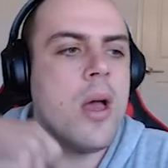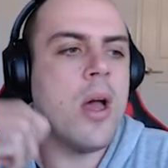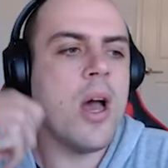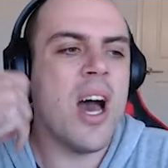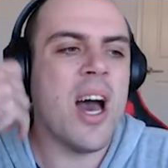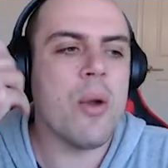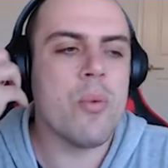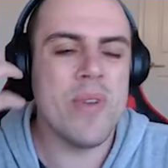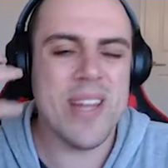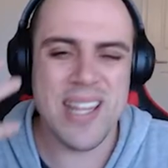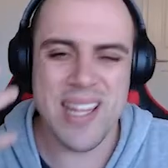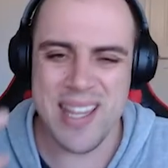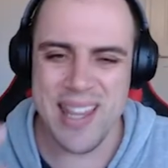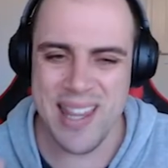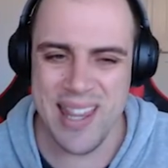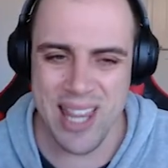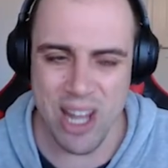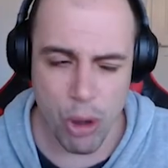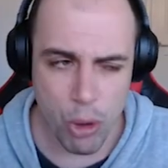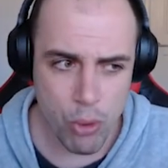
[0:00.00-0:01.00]
A really
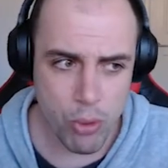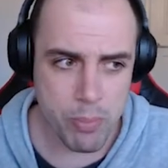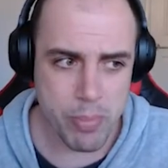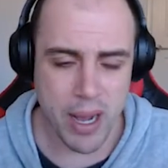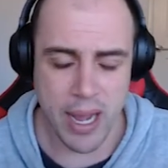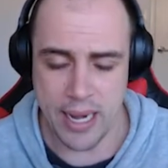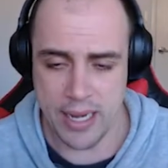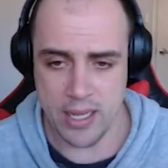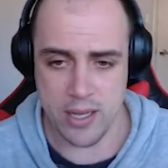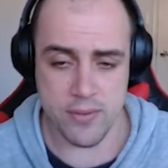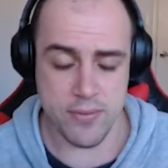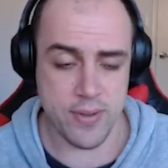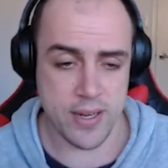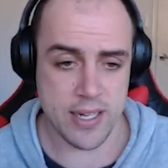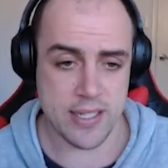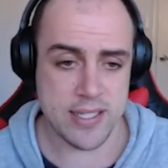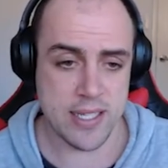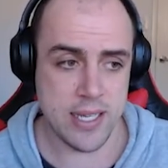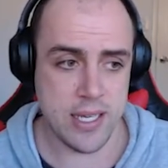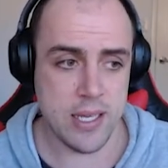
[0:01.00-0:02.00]
low binding
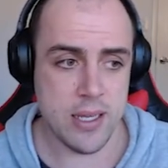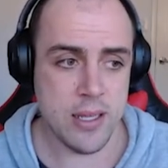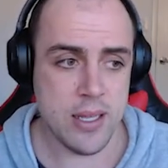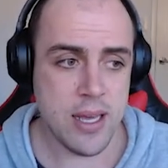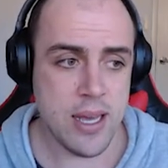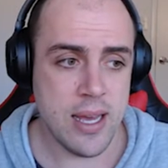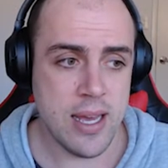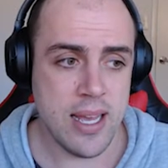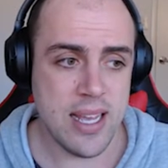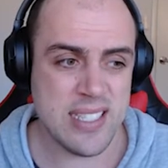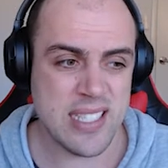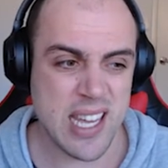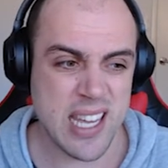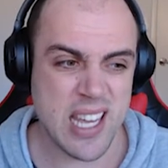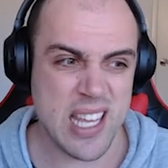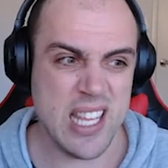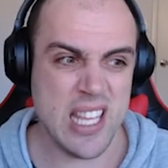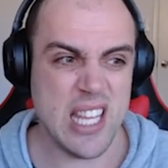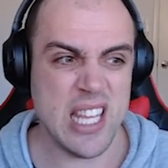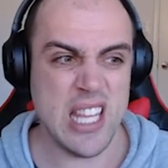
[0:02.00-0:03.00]
affinity is
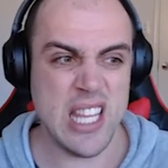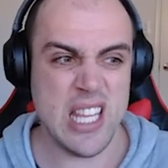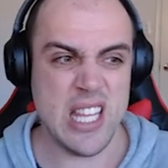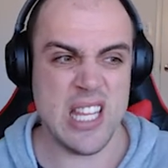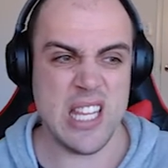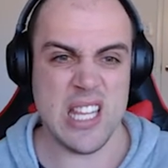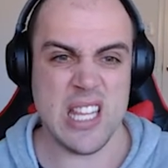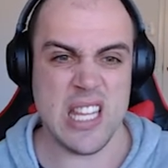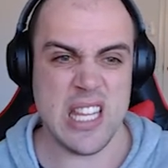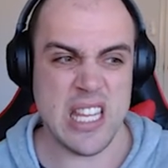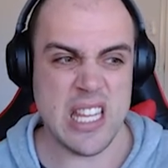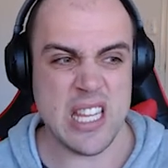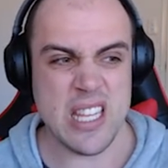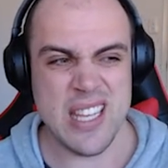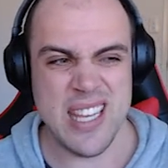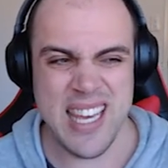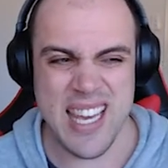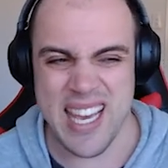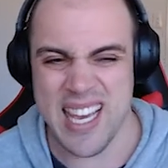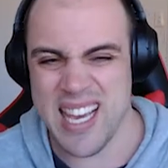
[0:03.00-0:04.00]
like, ugh,
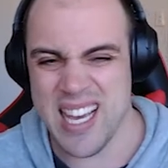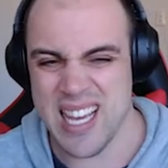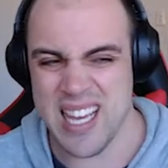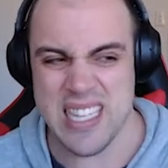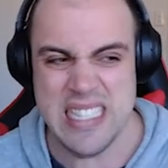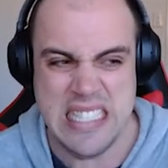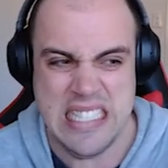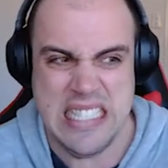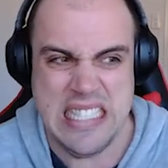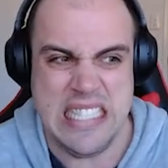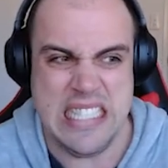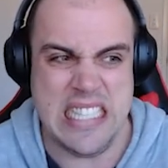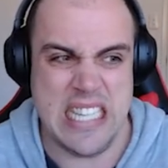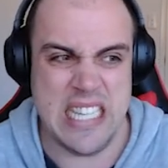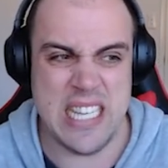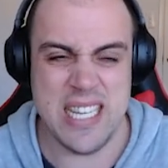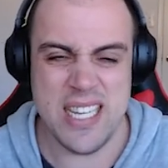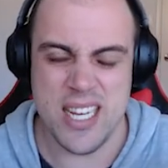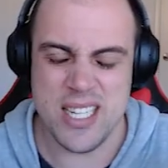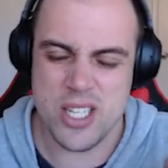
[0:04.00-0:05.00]
yeah,
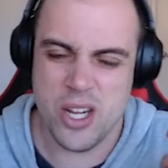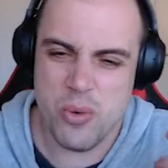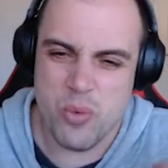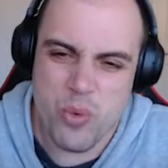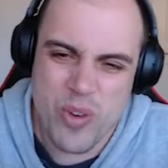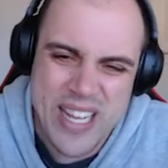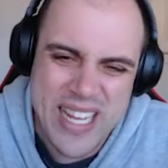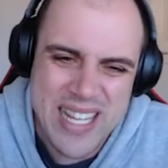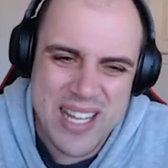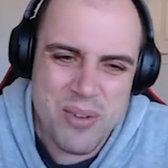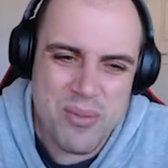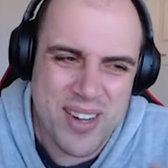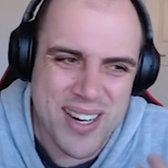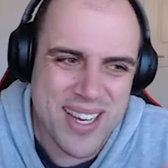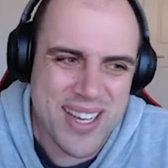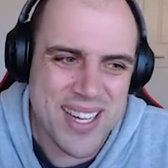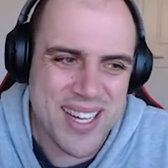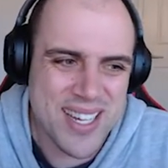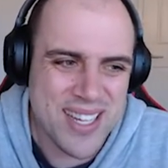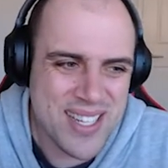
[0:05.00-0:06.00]
ugh, I don't really want
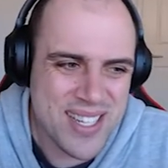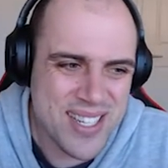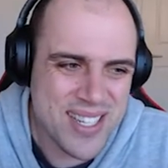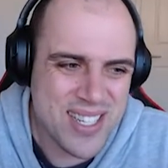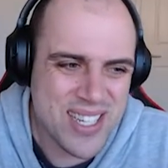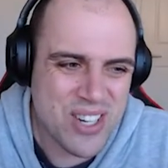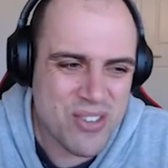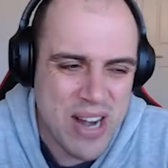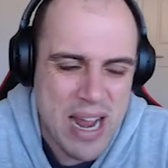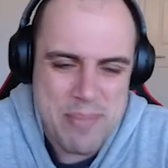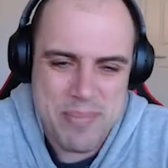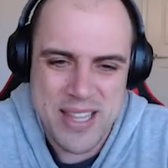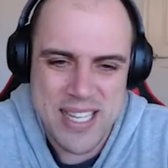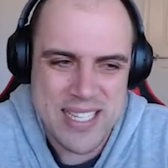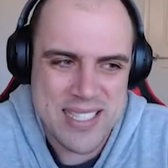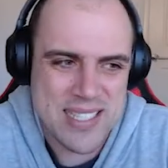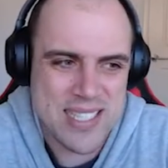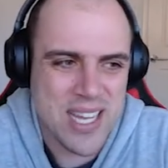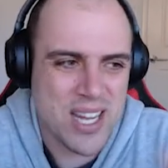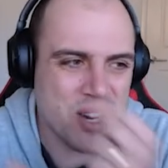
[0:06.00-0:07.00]
to grab
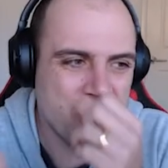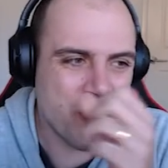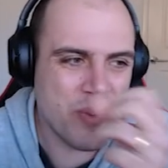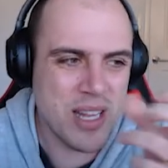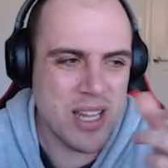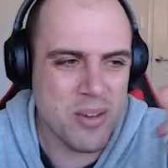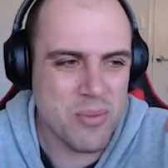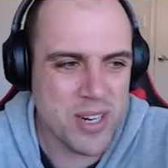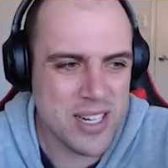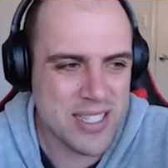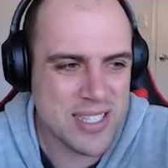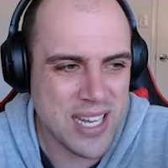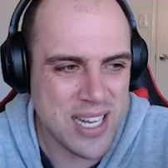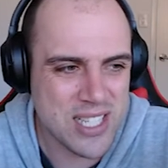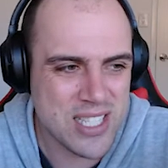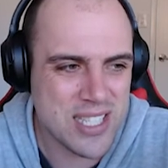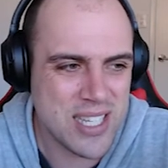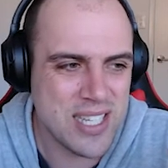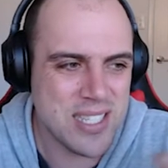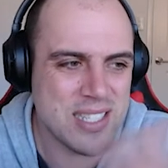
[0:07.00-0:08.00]
this. I don't really want to
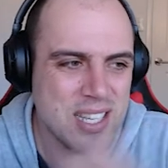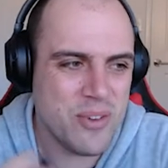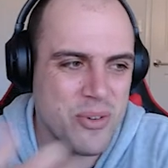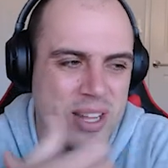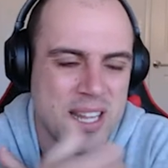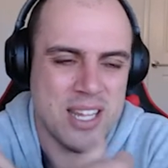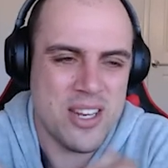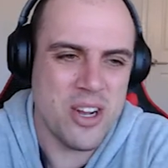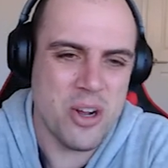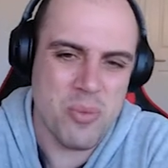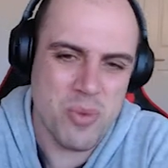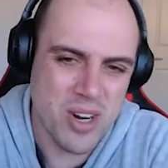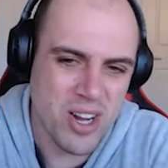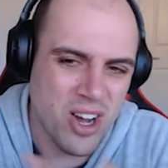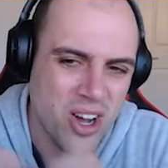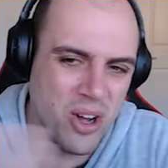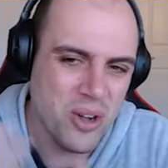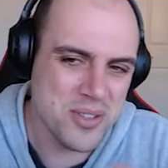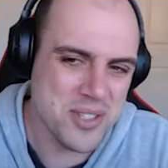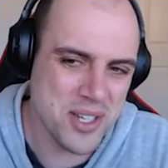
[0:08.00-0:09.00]
touch this. I really don't want to
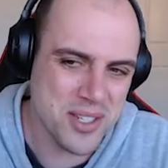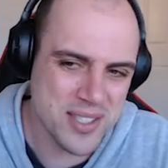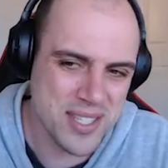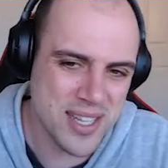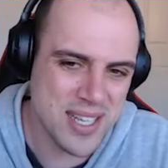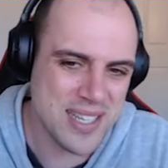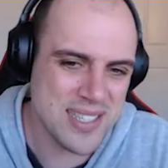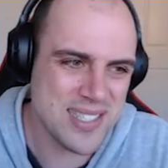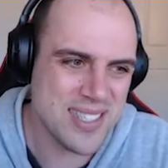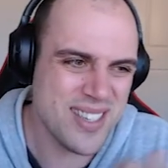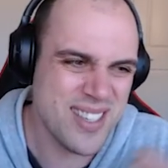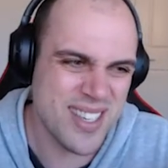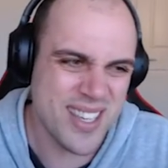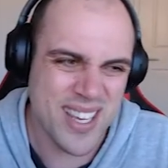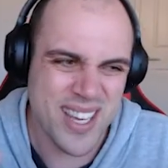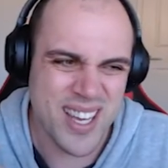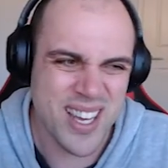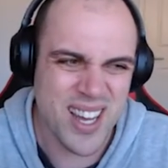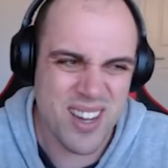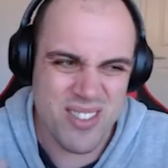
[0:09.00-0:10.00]
hold on to this.
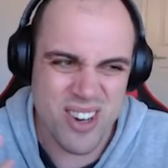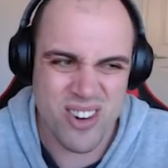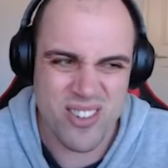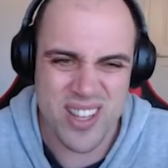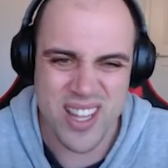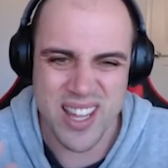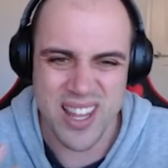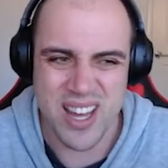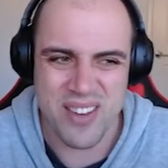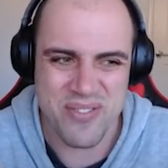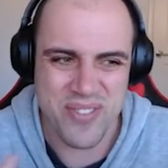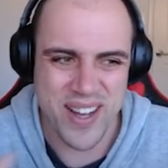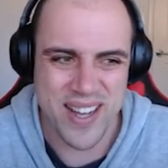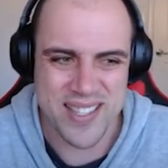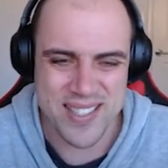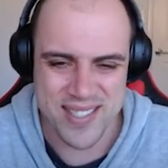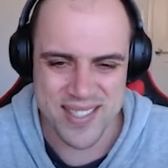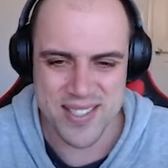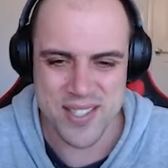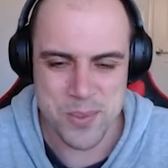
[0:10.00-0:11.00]
I'm not really that
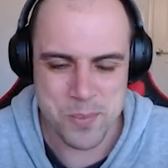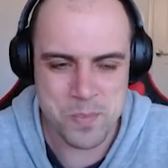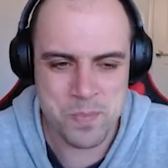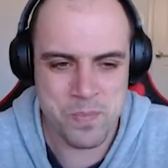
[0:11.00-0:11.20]
fussed.